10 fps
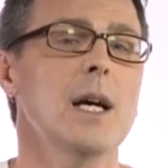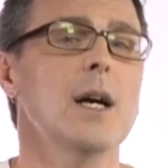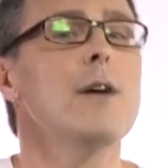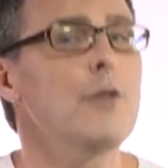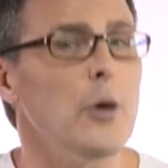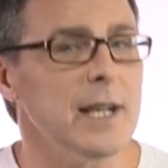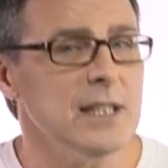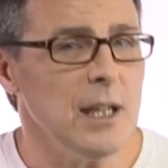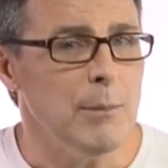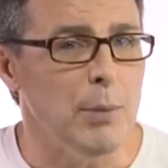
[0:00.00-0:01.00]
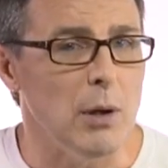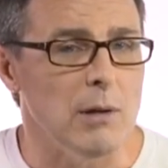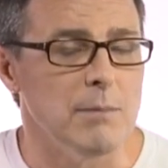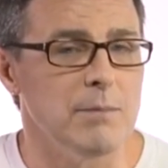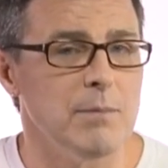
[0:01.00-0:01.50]
For example,
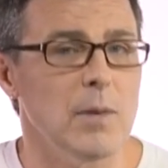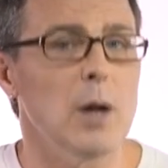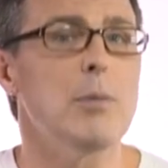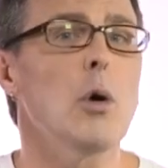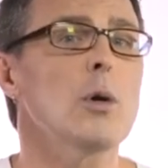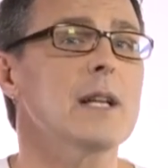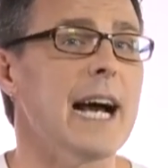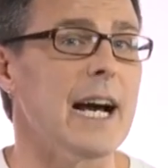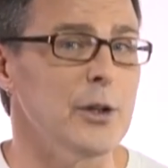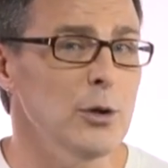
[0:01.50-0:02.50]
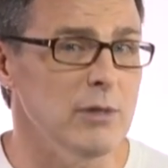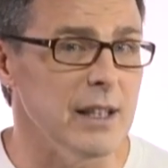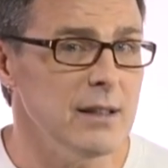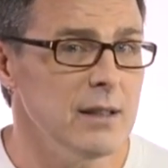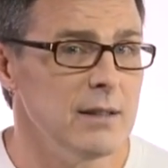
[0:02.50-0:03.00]
Polgar
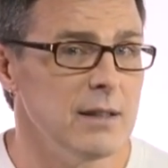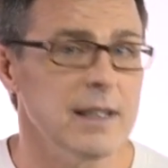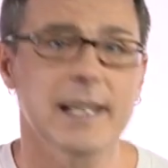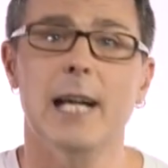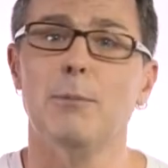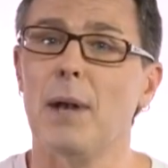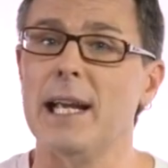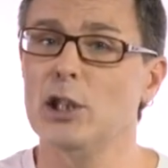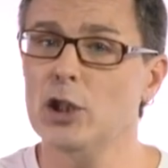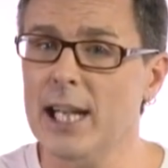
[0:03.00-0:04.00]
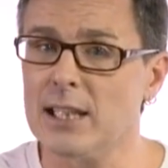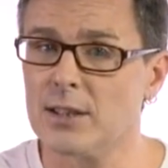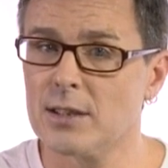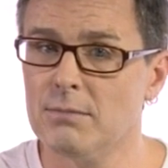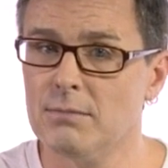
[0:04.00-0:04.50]
Judith can play
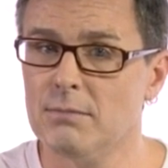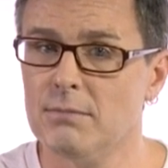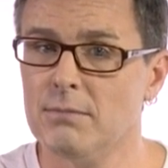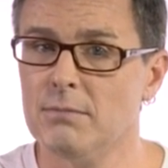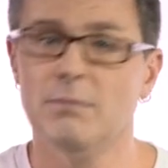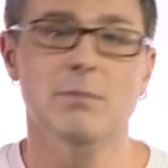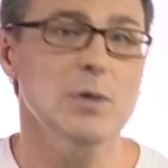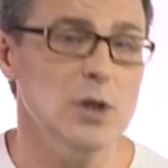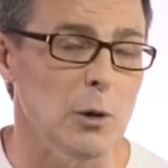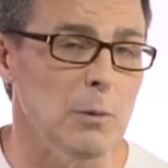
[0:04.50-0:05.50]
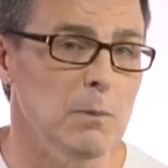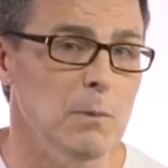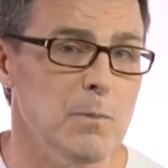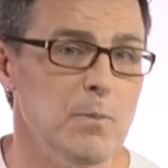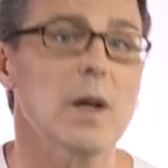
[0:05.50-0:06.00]
chess. So,
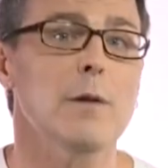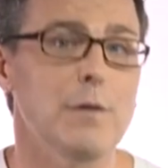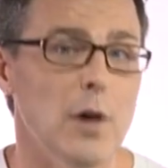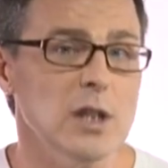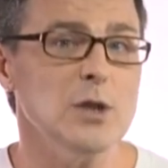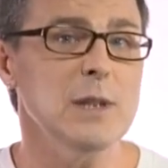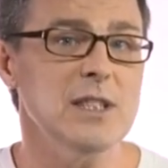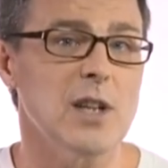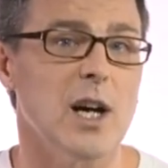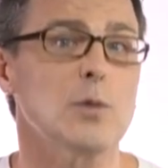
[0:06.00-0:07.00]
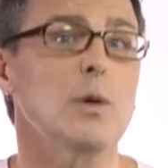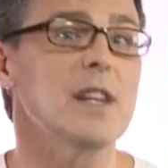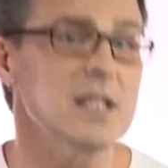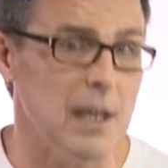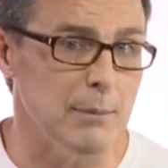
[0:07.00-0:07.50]
first we start with
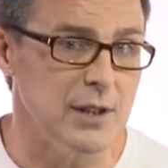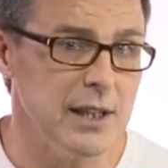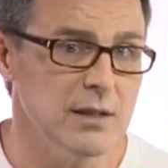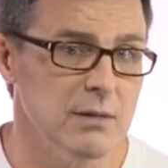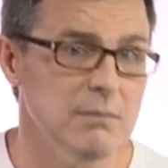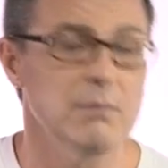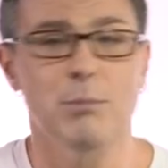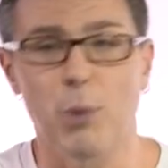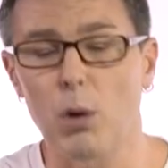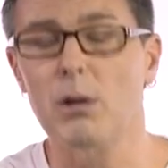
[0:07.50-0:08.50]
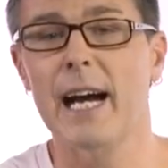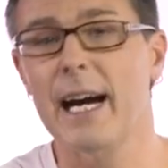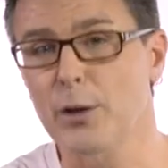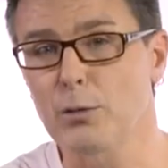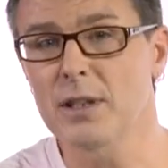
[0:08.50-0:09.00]
the subject, Polgar
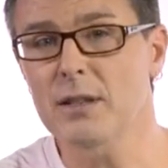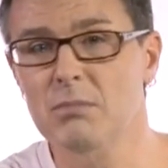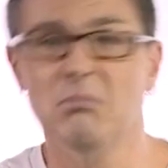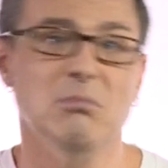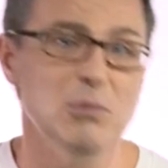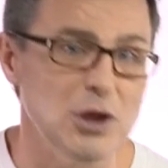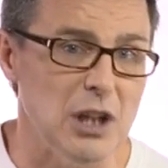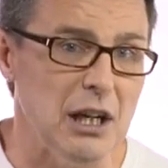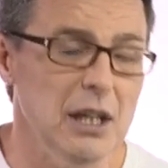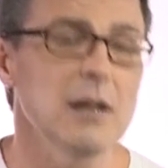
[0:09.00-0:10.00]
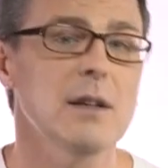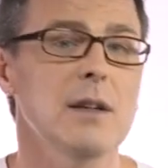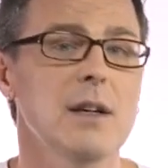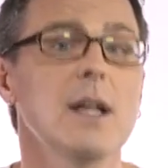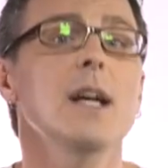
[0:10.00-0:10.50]
Judith, she.
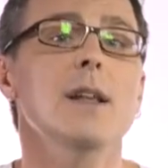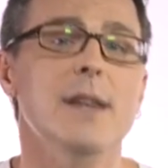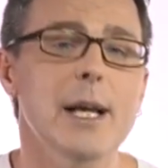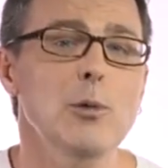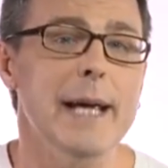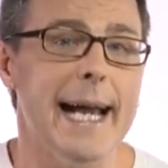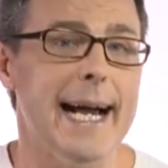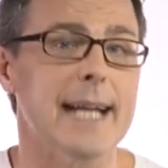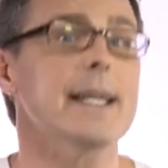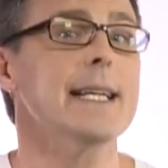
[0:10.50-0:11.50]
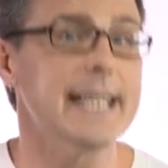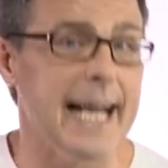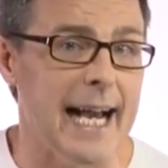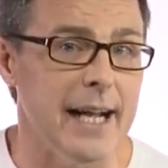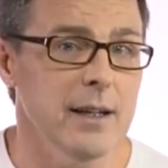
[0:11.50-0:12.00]
Then we add
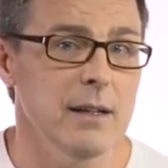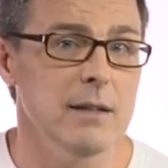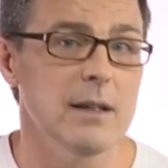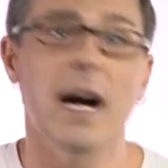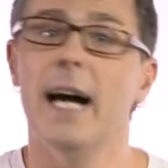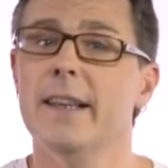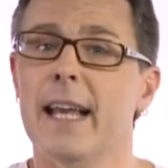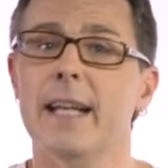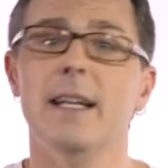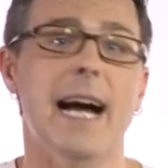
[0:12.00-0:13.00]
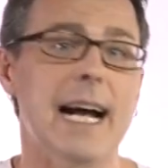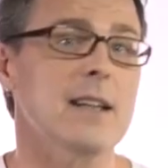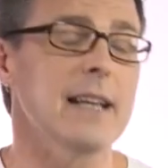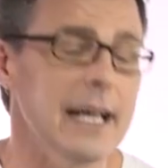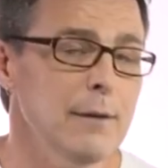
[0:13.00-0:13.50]
can, and then add
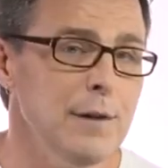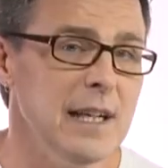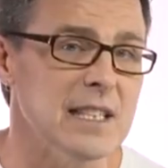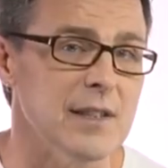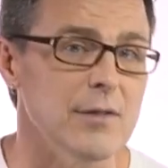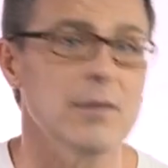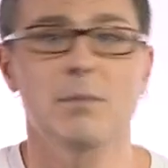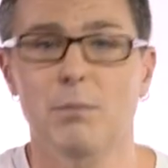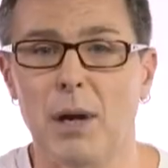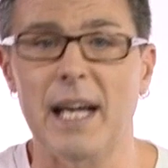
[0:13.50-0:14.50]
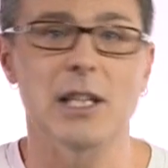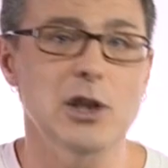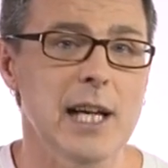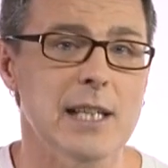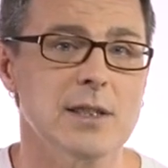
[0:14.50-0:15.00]
the infinitive, play
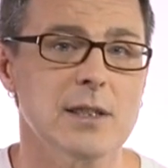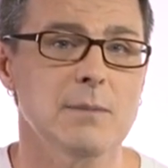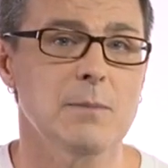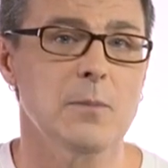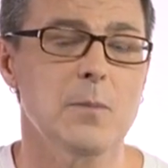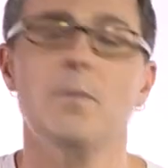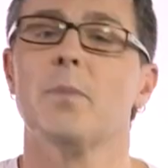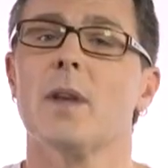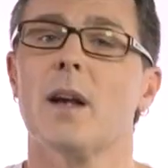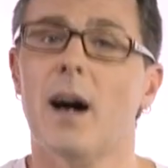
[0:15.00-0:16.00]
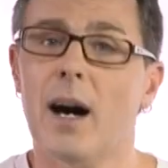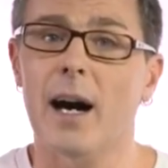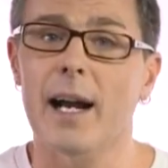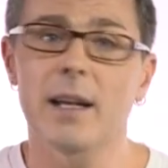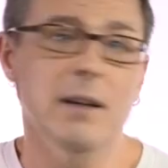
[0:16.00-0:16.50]
chess.
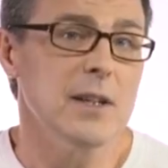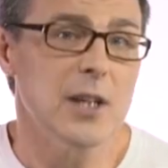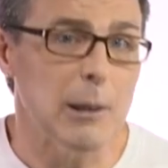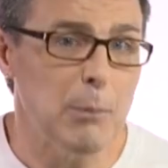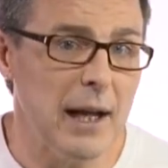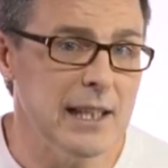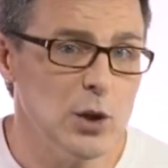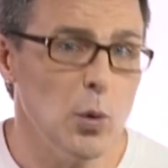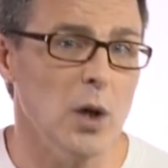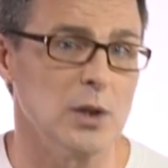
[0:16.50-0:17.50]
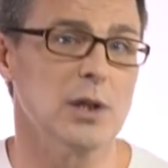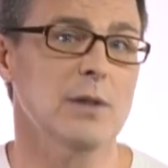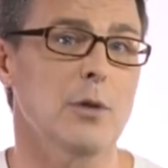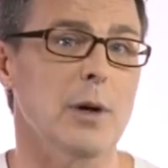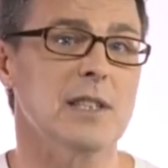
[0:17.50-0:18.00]
I can play squash,
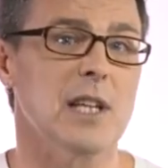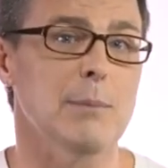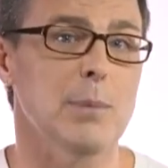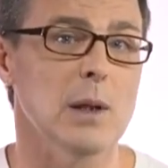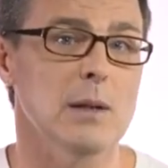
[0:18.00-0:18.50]
for example.